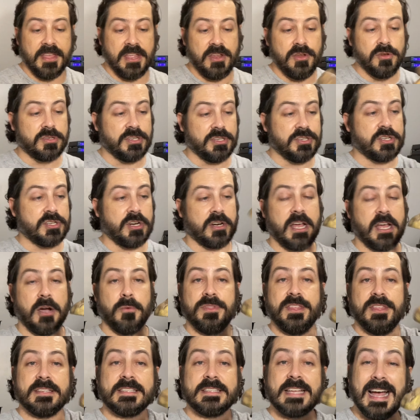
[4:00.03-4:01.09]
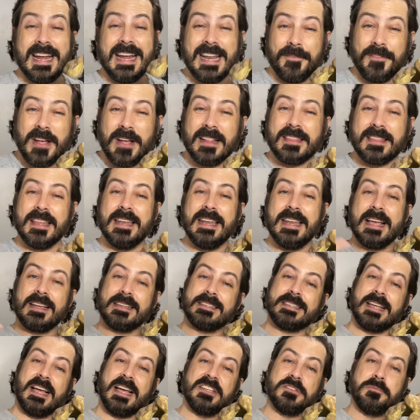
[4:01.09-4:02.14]
usually start out with this hide. I've got the neck
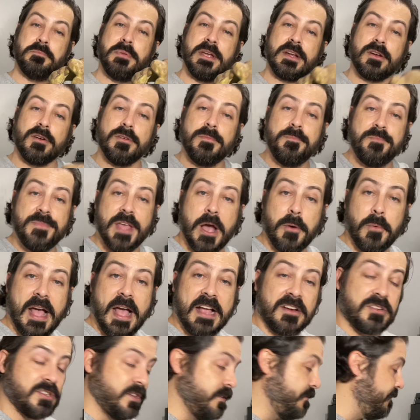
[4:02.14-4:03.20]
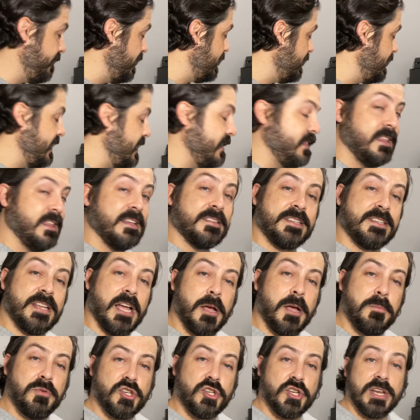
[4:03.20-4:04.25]
size bigger that will actually fit in this
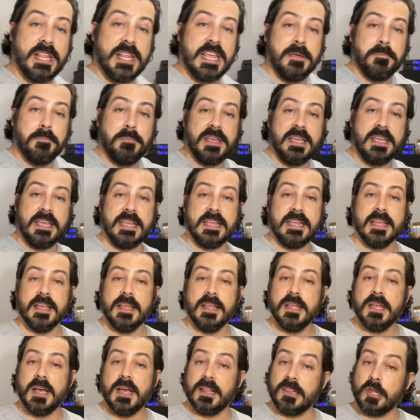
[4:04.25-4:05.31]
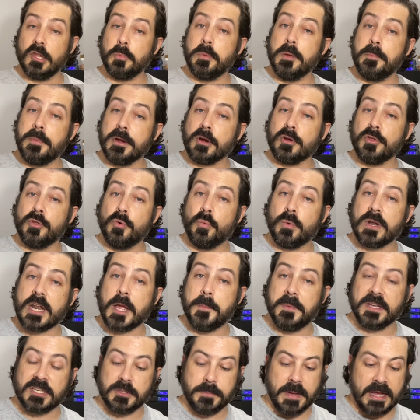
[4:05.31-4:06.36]
tub should he be a little bit bigger than what
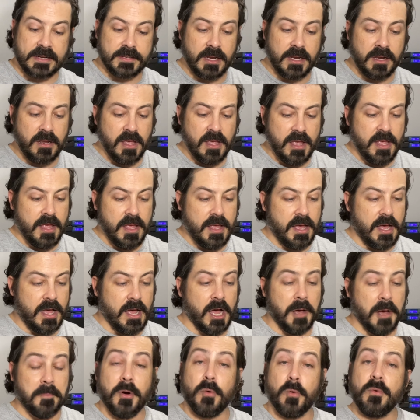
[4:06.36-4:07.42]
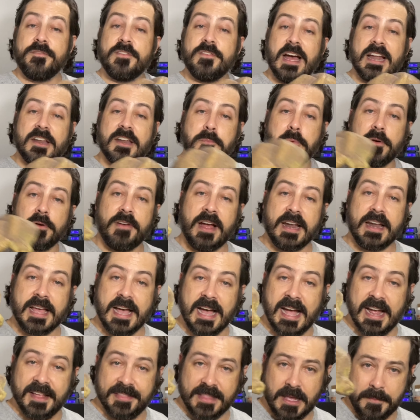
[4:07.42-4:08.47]
I'm expecting. But we've got to provide a
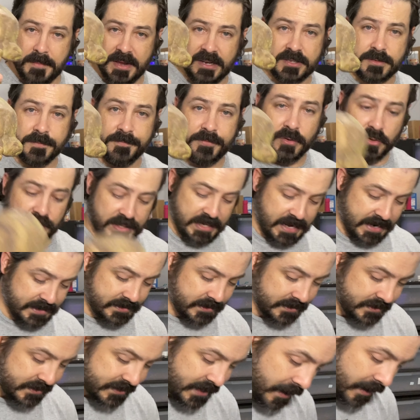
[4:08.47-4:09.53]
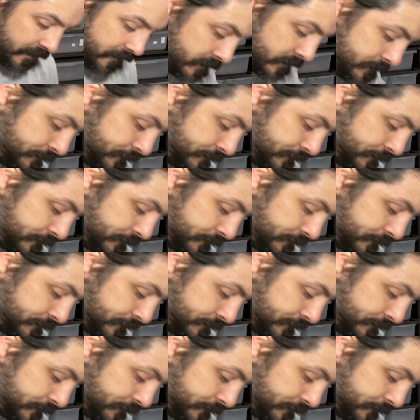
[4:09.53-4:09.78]
hide that makes him feel nice and safe.